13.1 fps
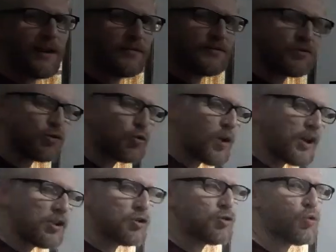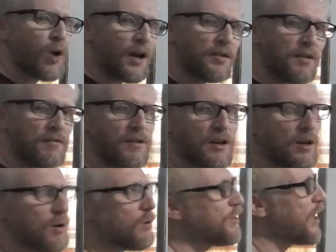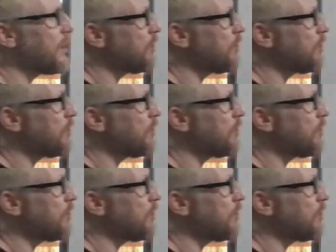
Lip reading: as I've stretched throughout the video,